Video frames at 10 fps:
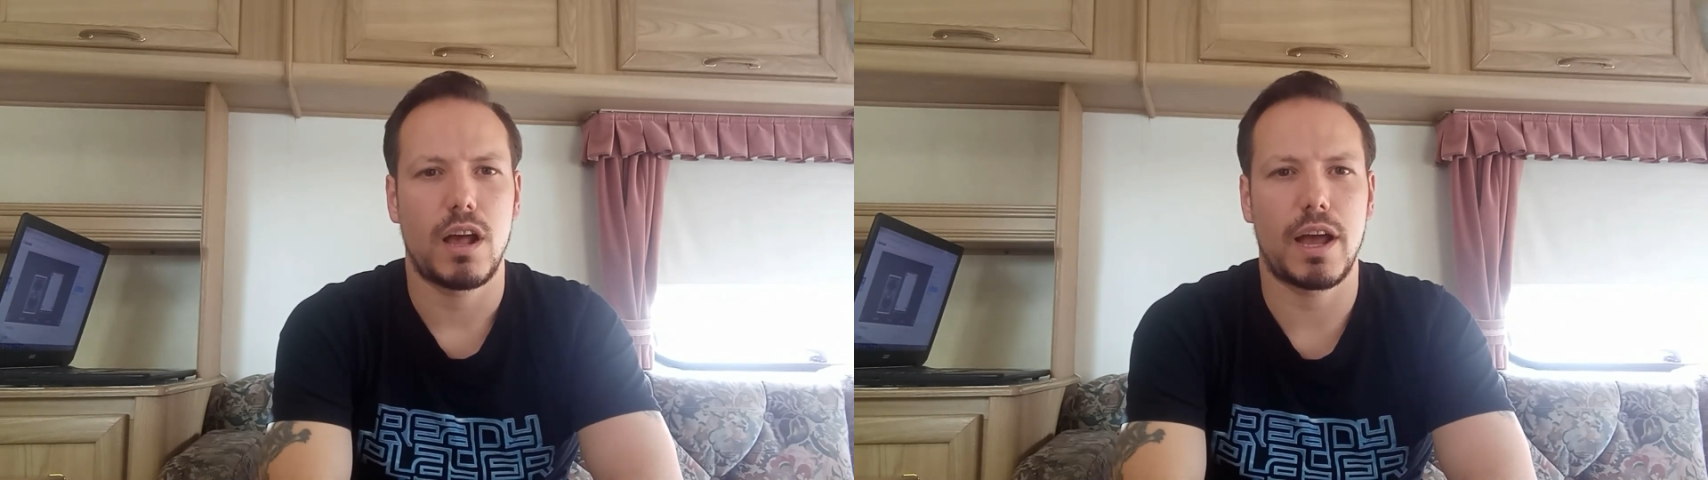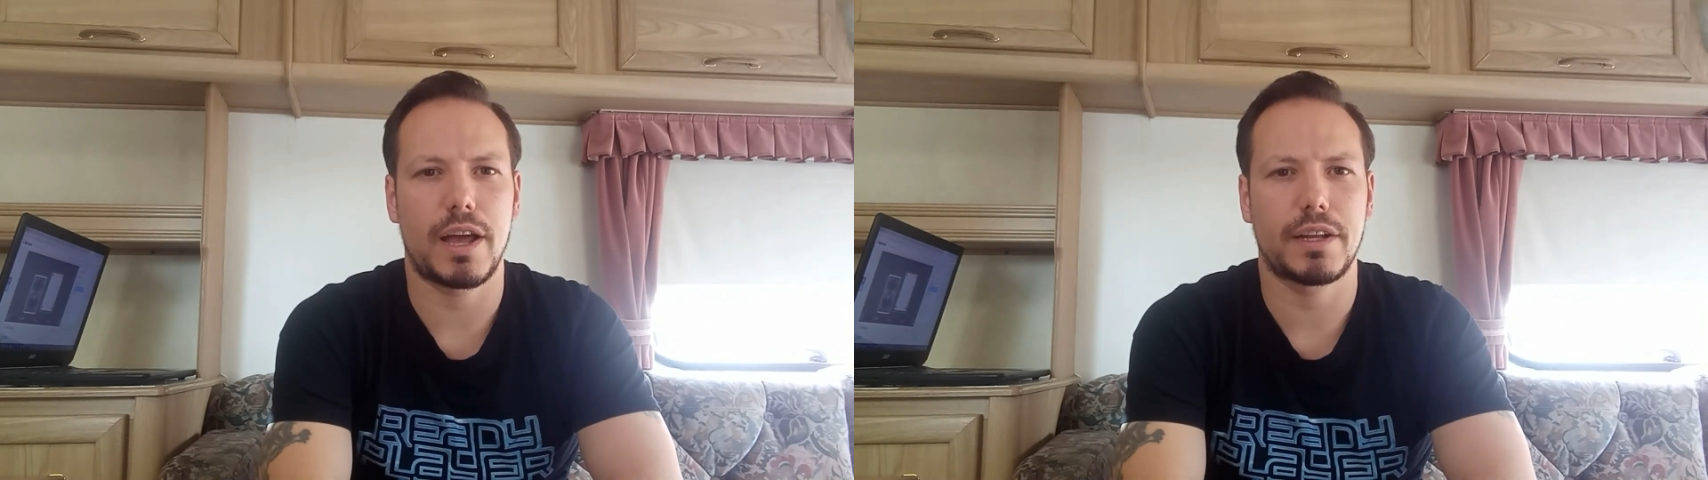
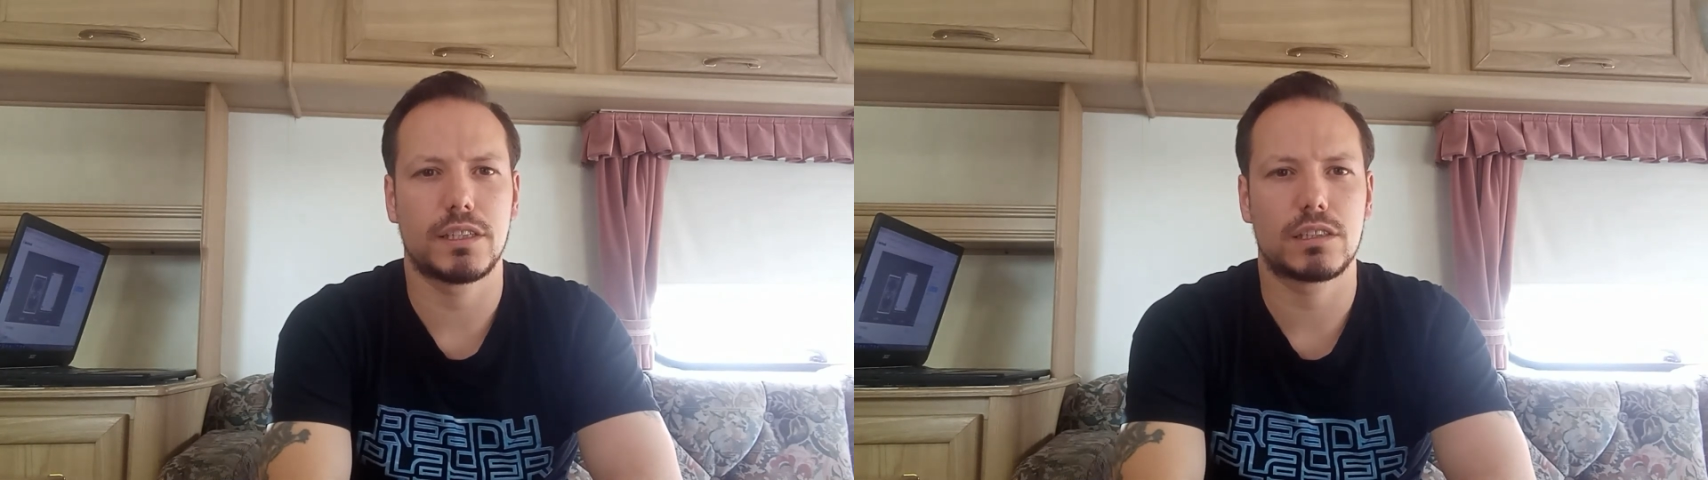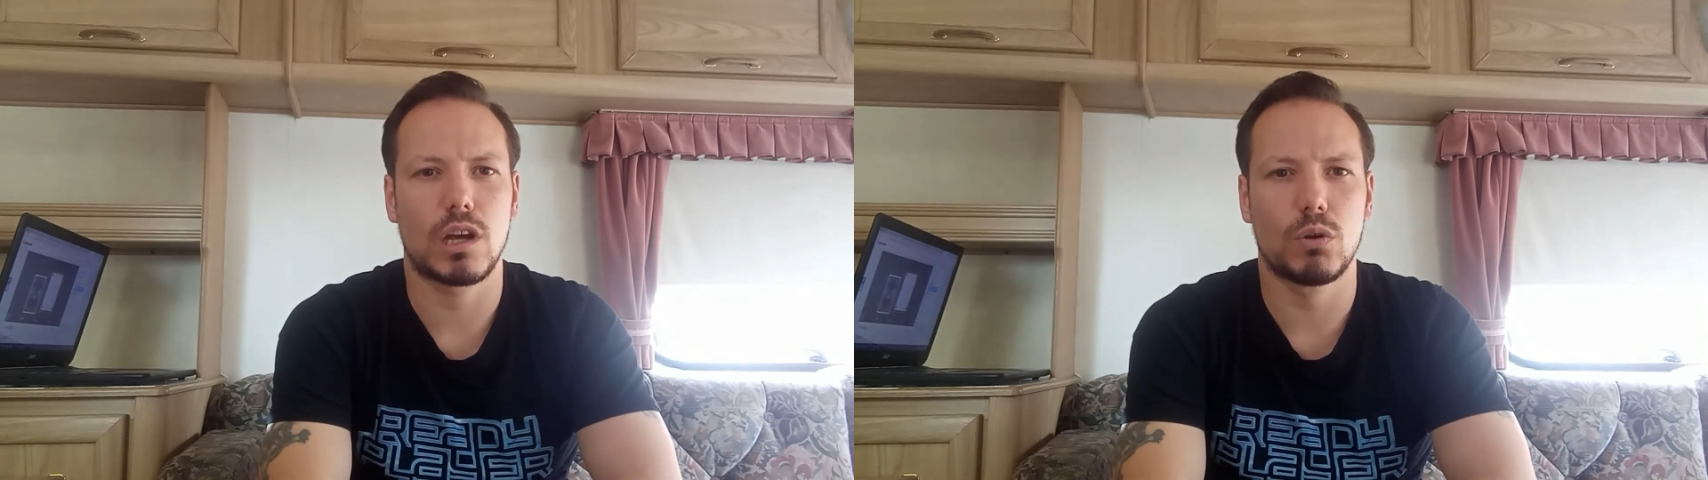
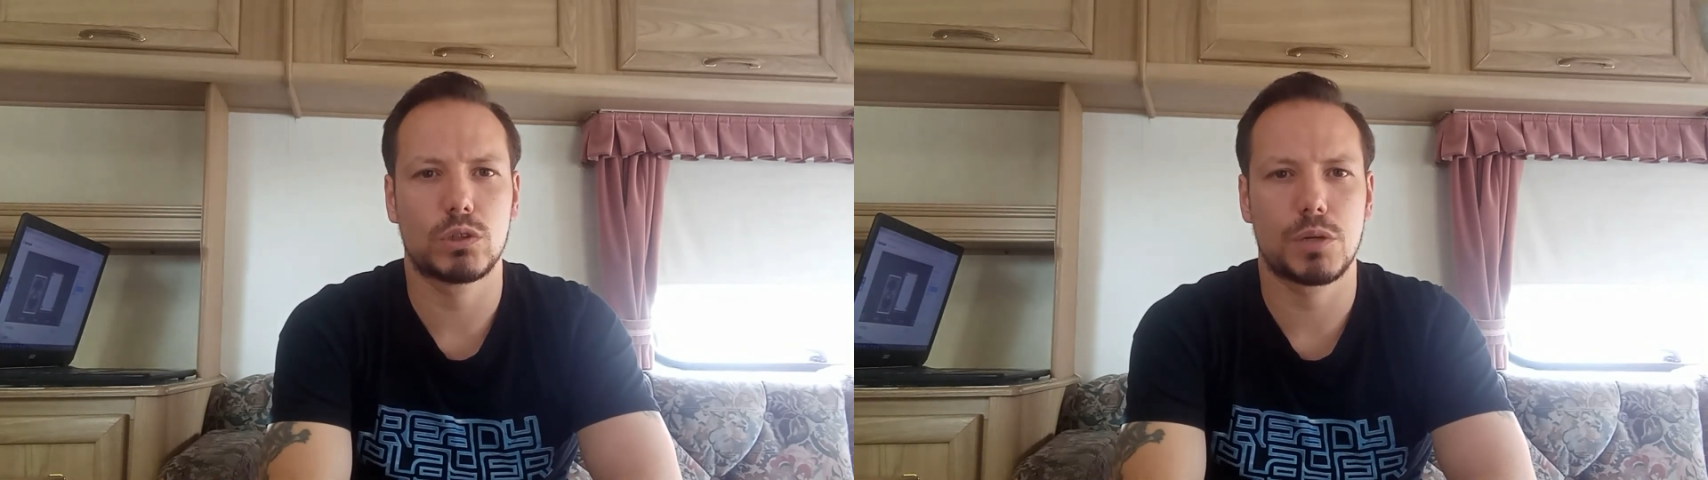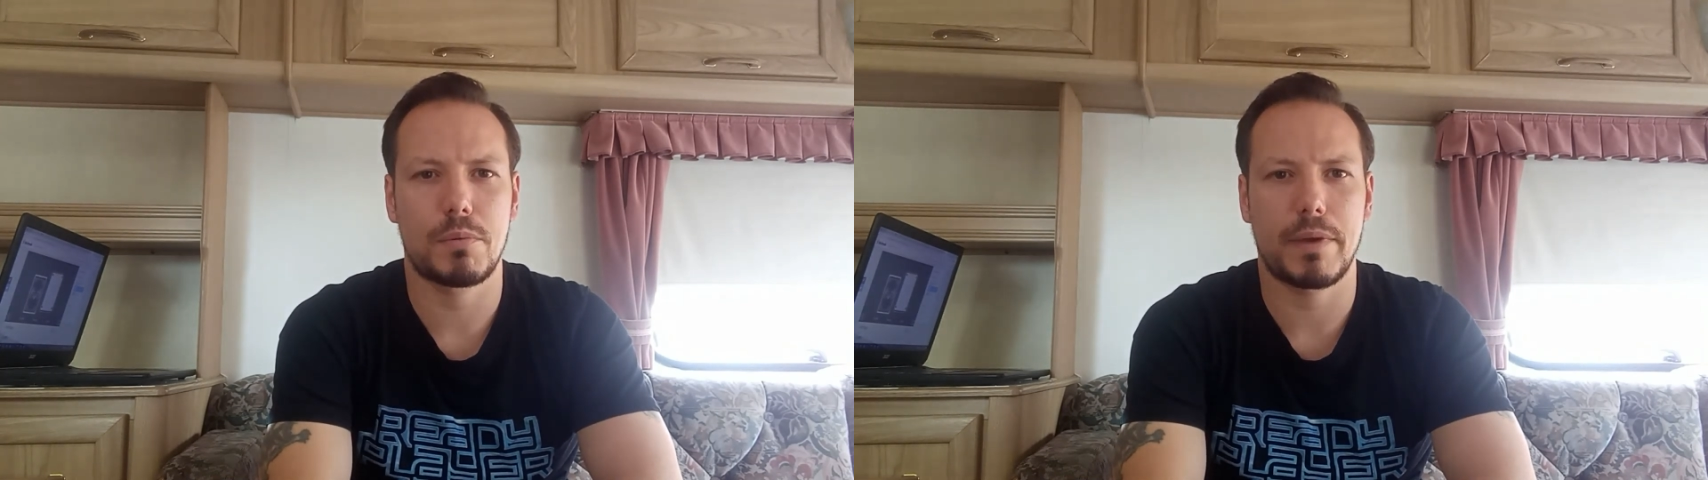And I'll
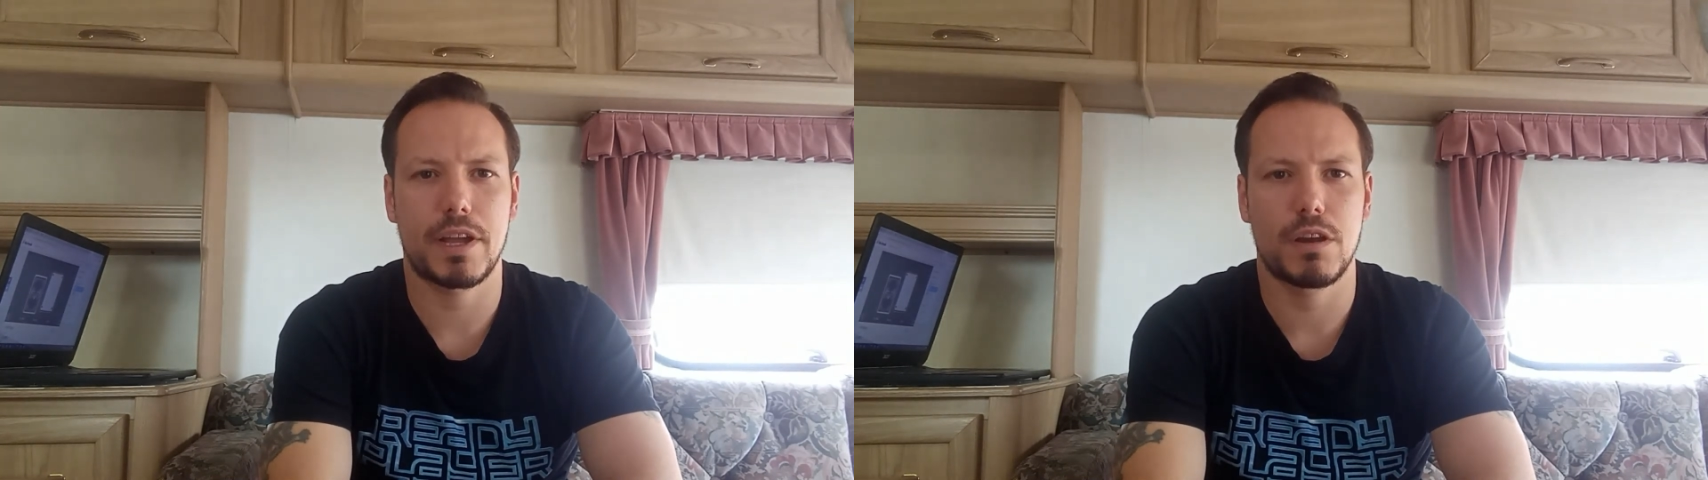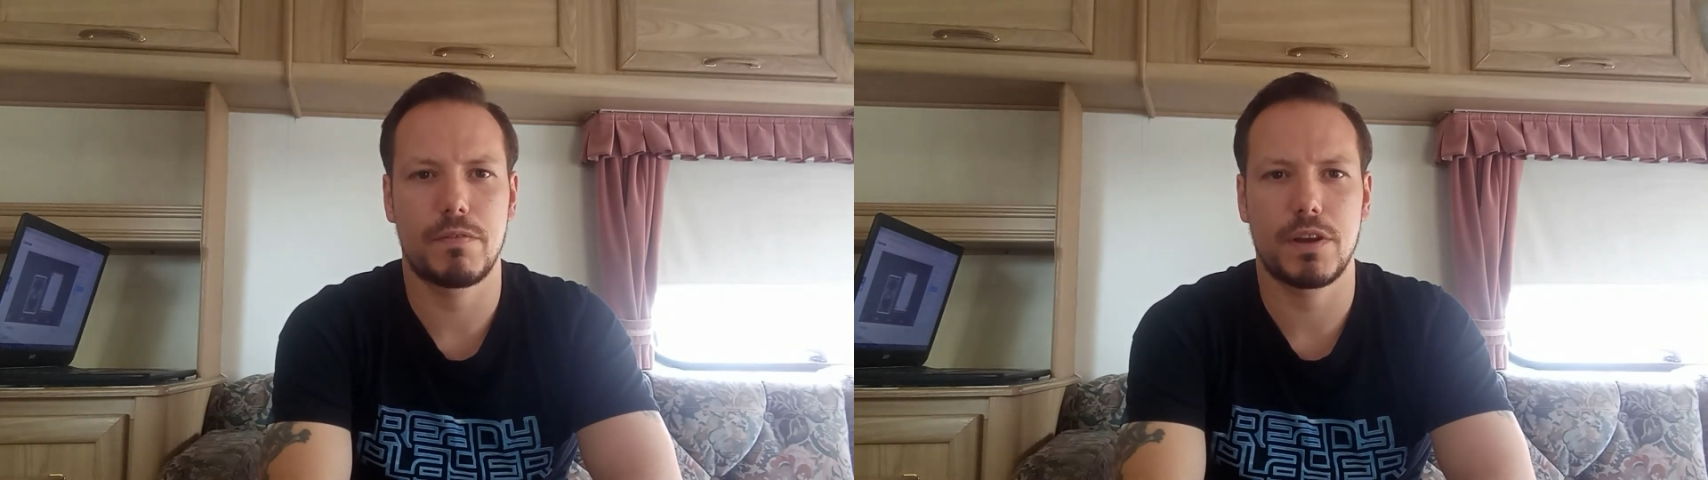also be
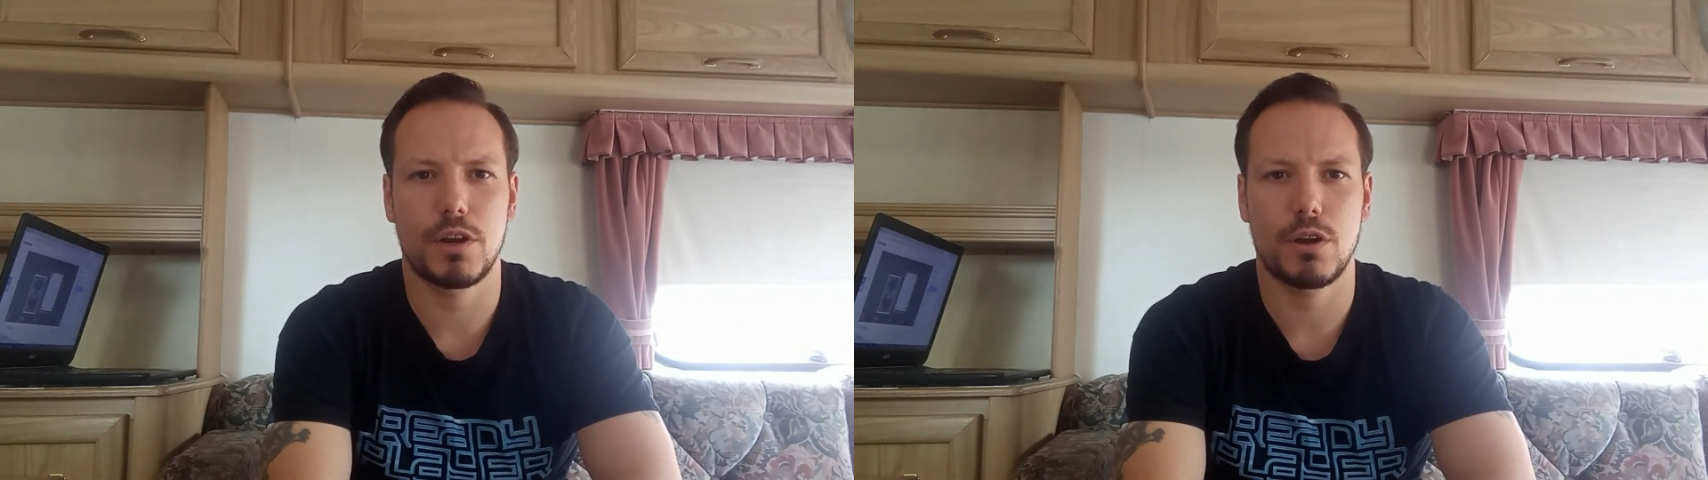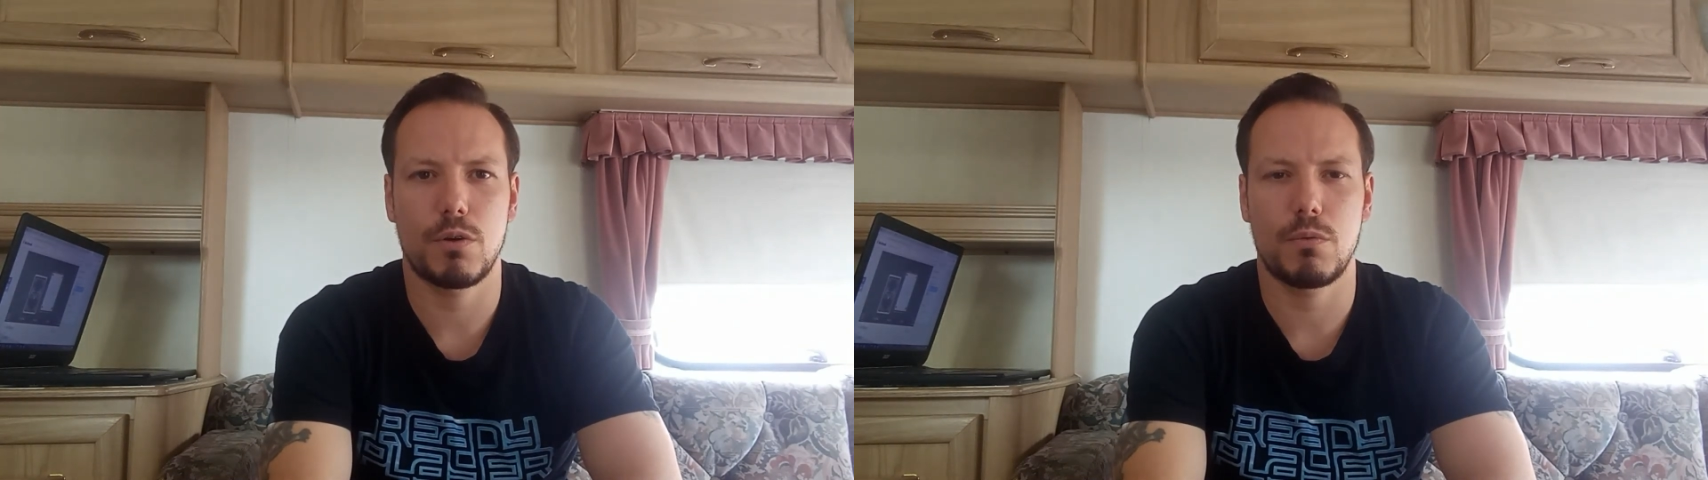making a
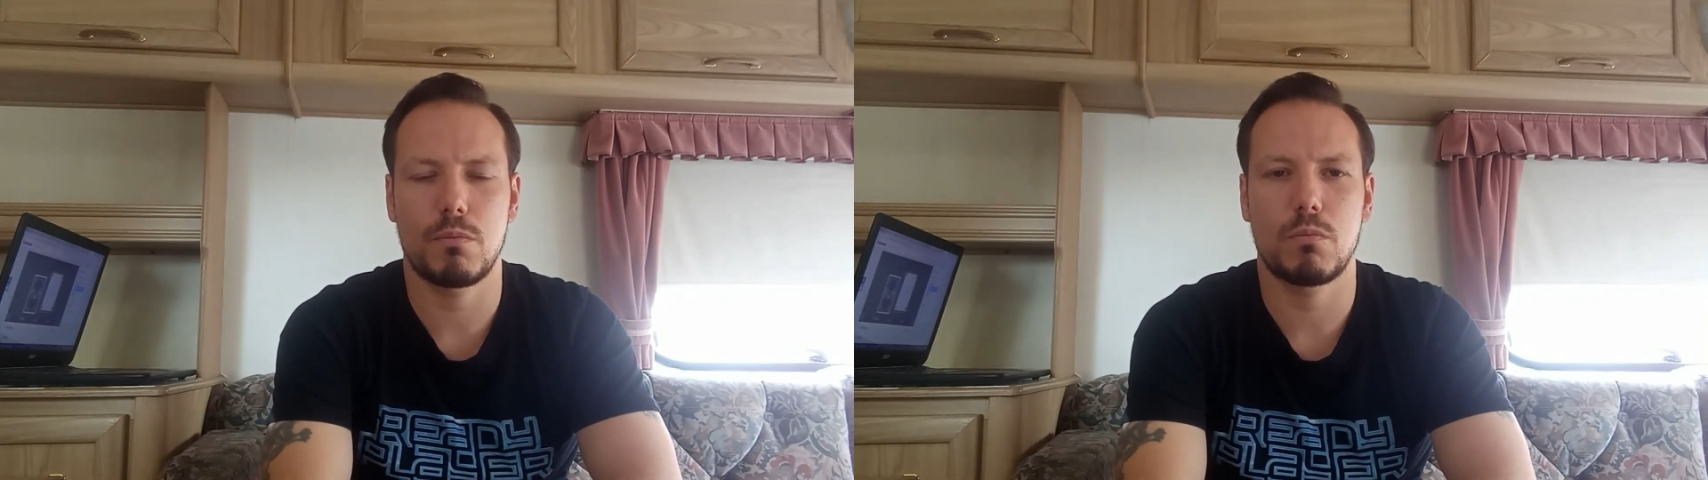video